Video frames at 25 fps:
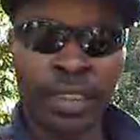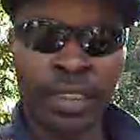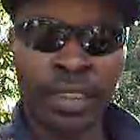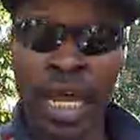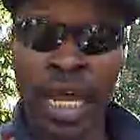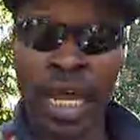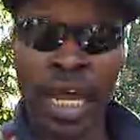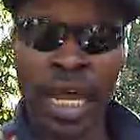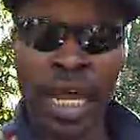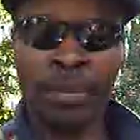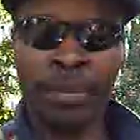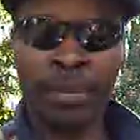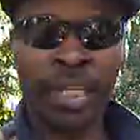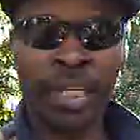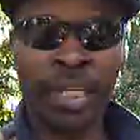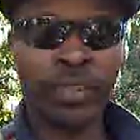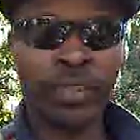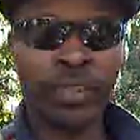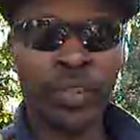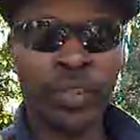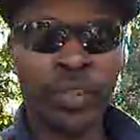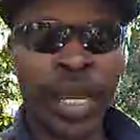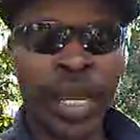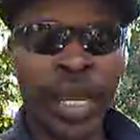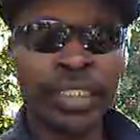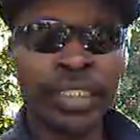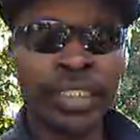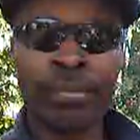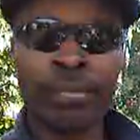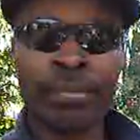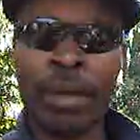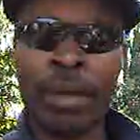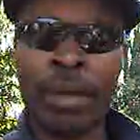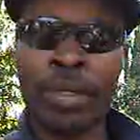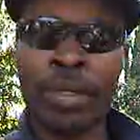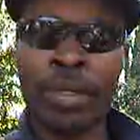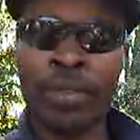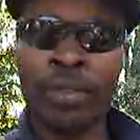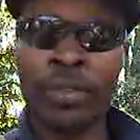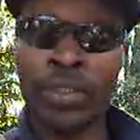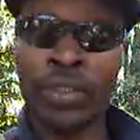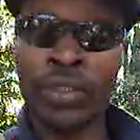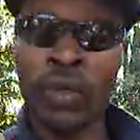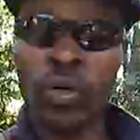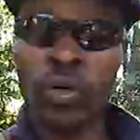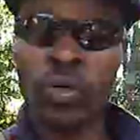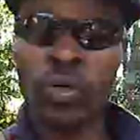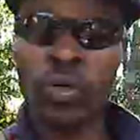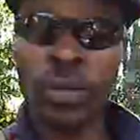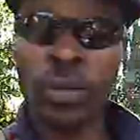Time never drags at my mother's
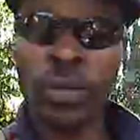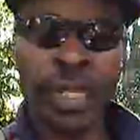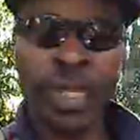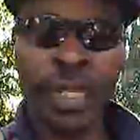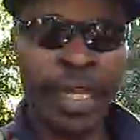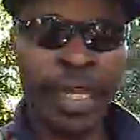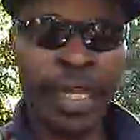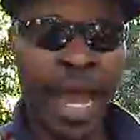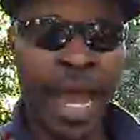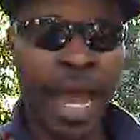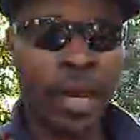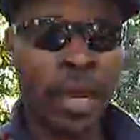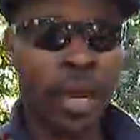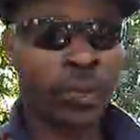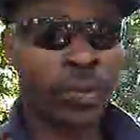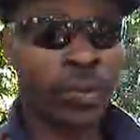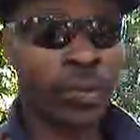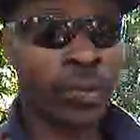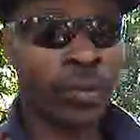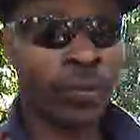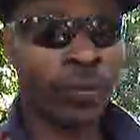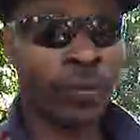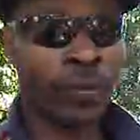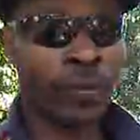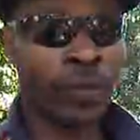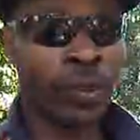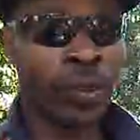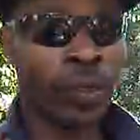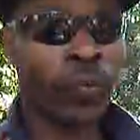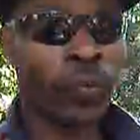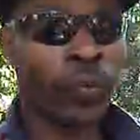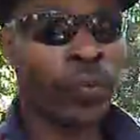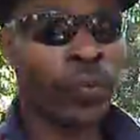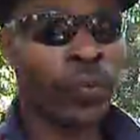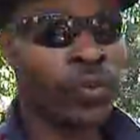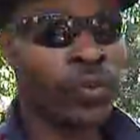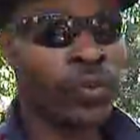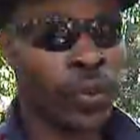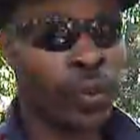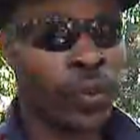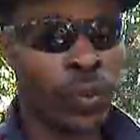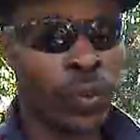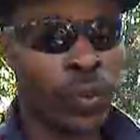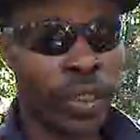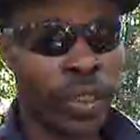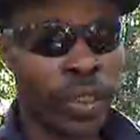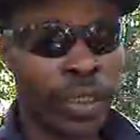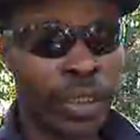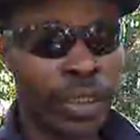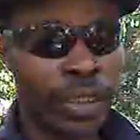home, and the hours are filled with
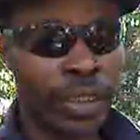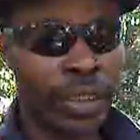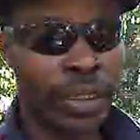joy.